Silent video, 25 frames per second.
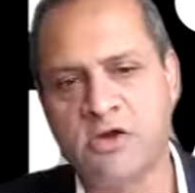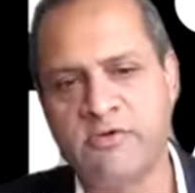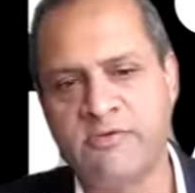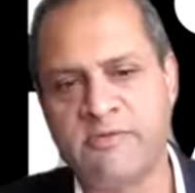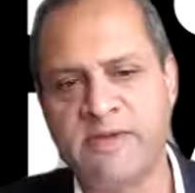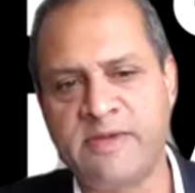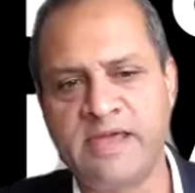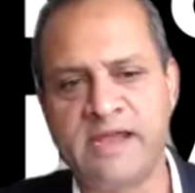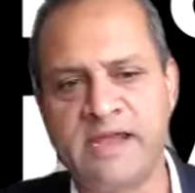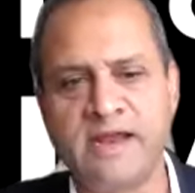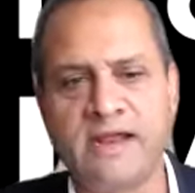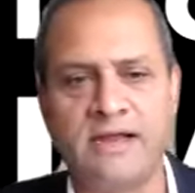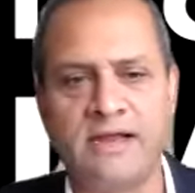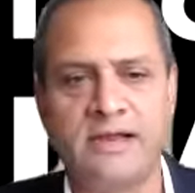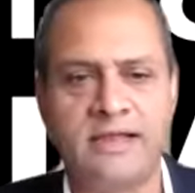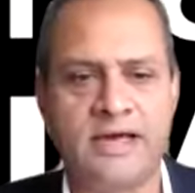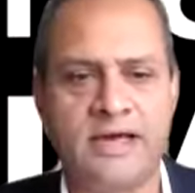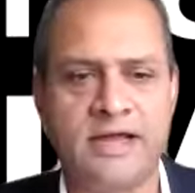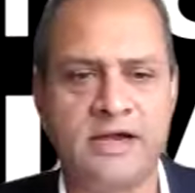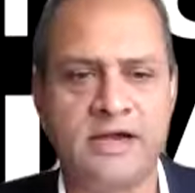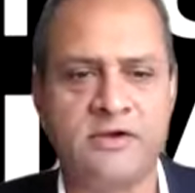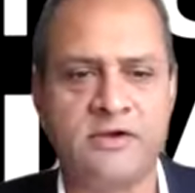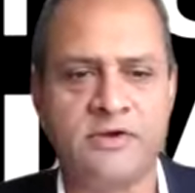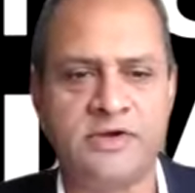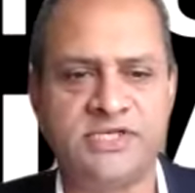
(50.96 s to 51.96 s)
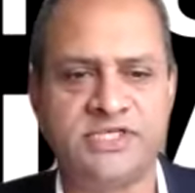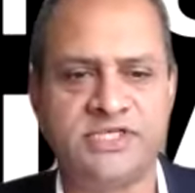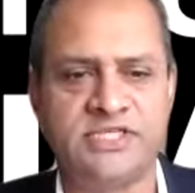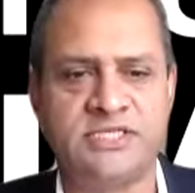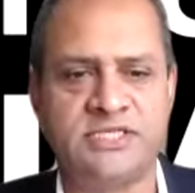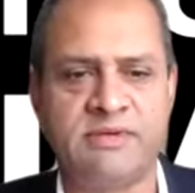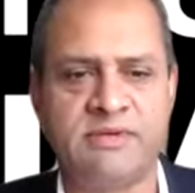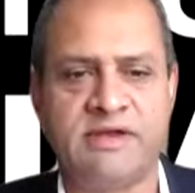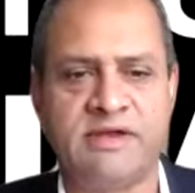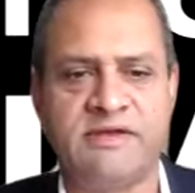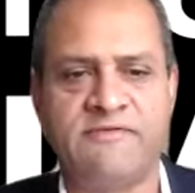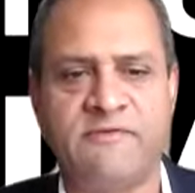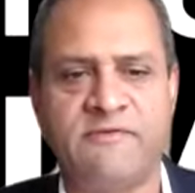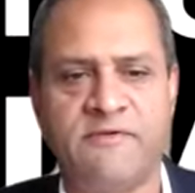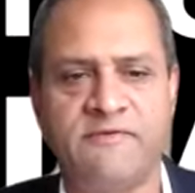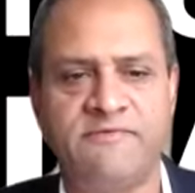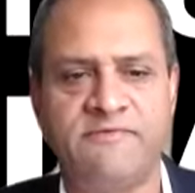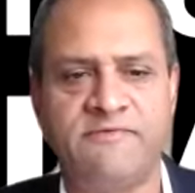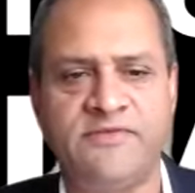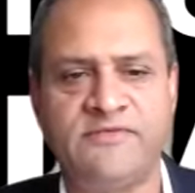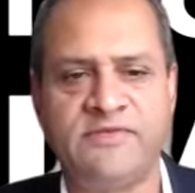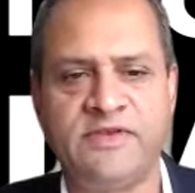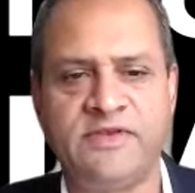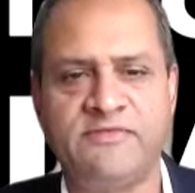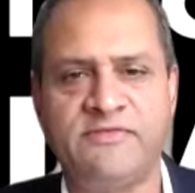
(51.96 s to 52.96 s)
been getting a lot of questions about Form
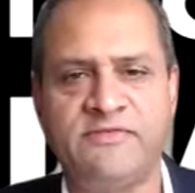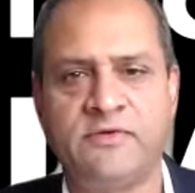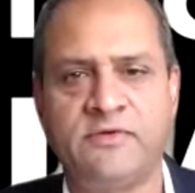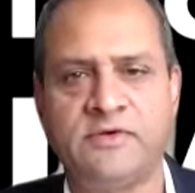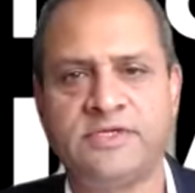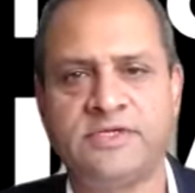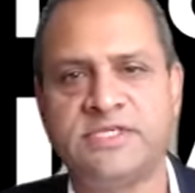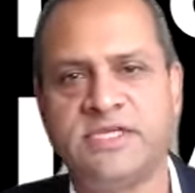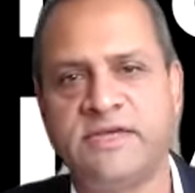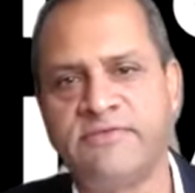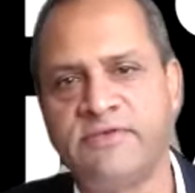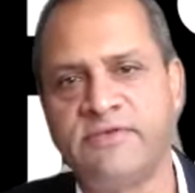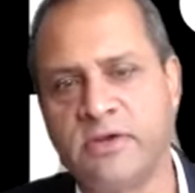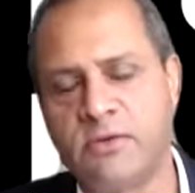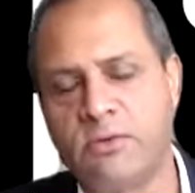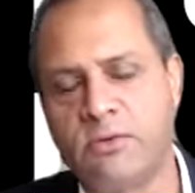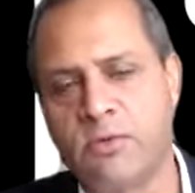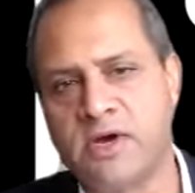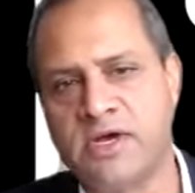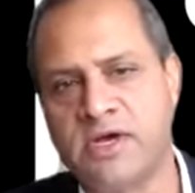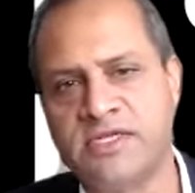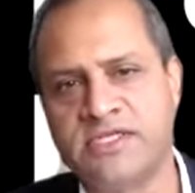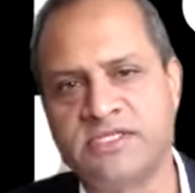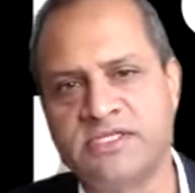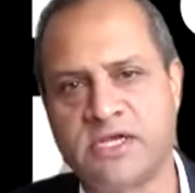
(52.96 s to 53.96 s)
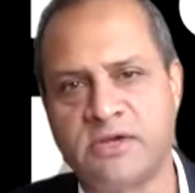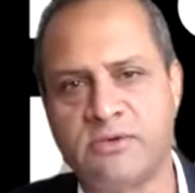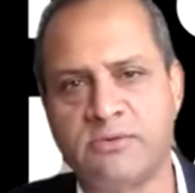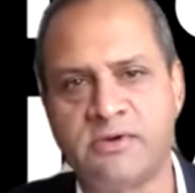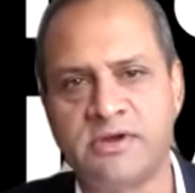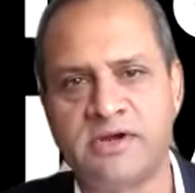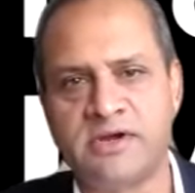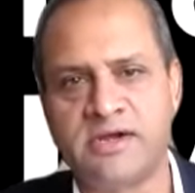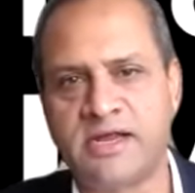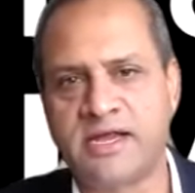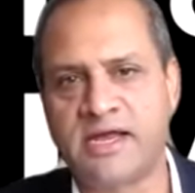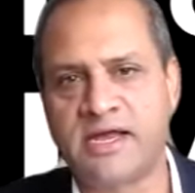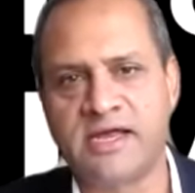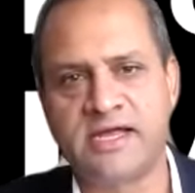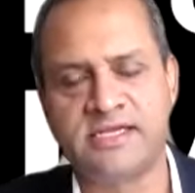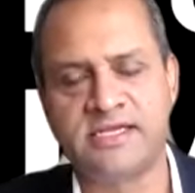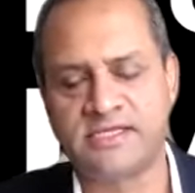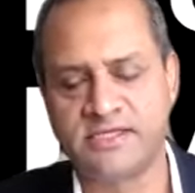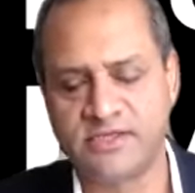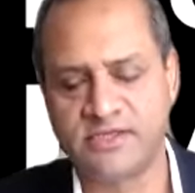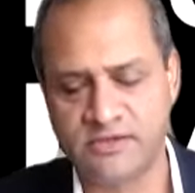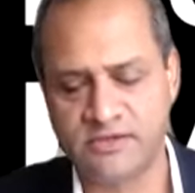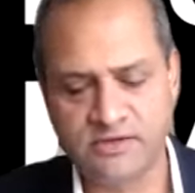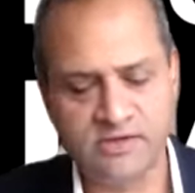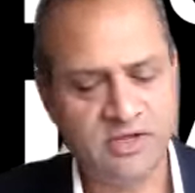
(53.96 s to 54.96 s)
5471, so I wanted to
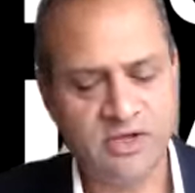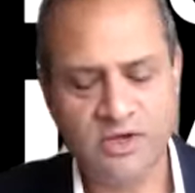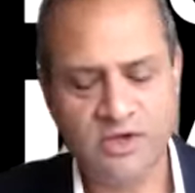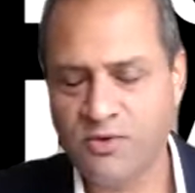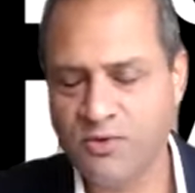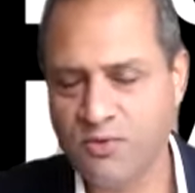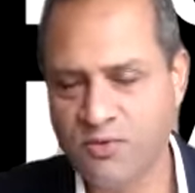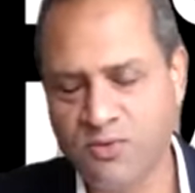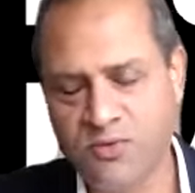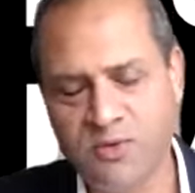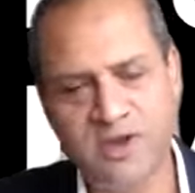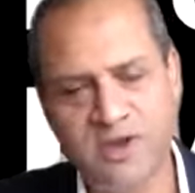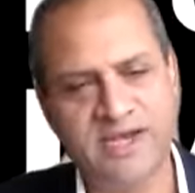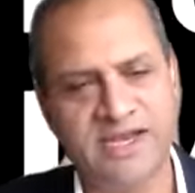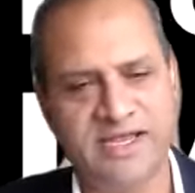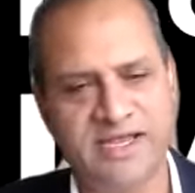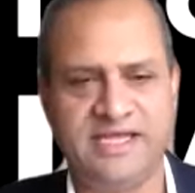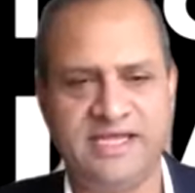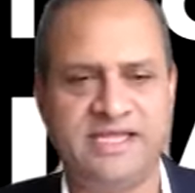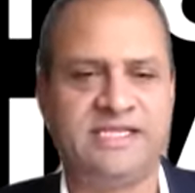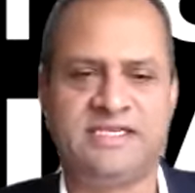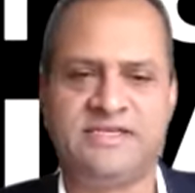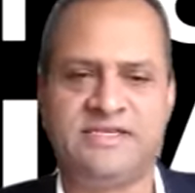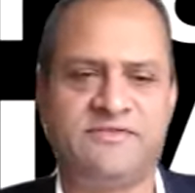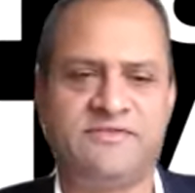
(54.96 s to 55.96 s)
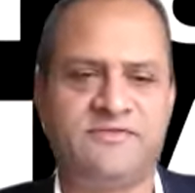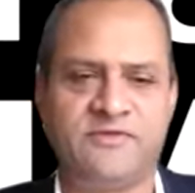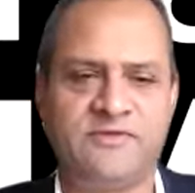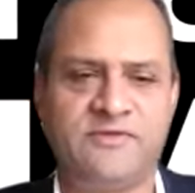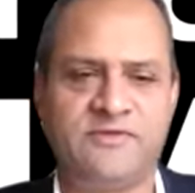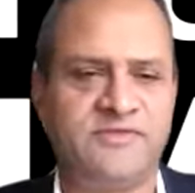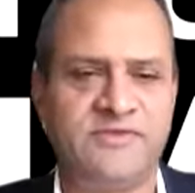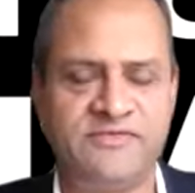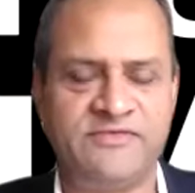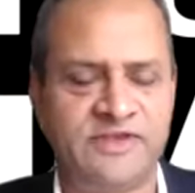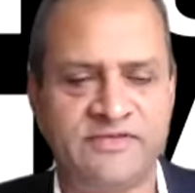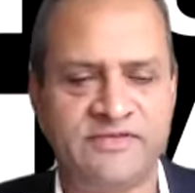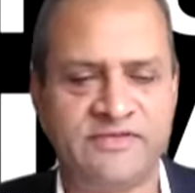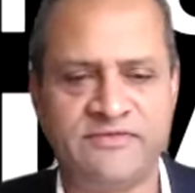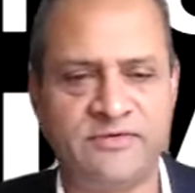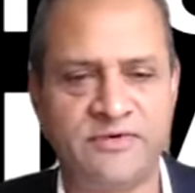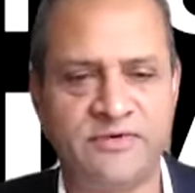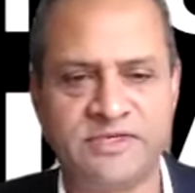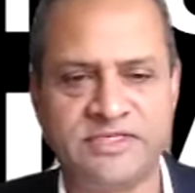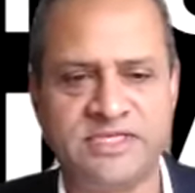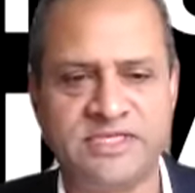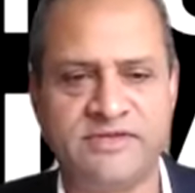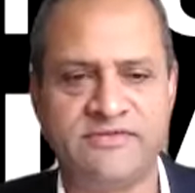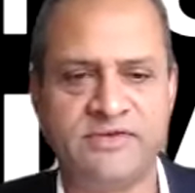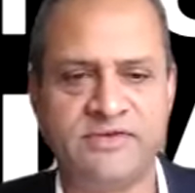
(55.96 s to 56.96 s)
ask you, what is Form
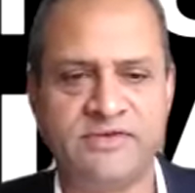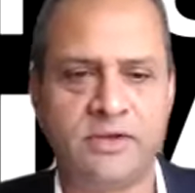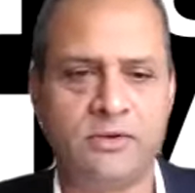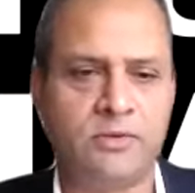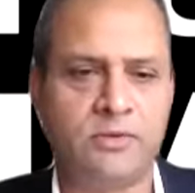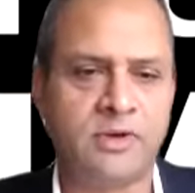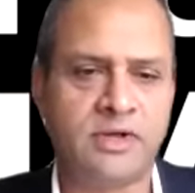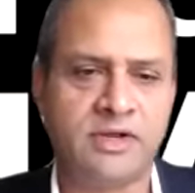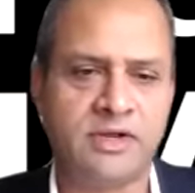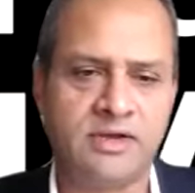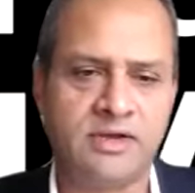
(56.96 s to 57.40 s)
5471?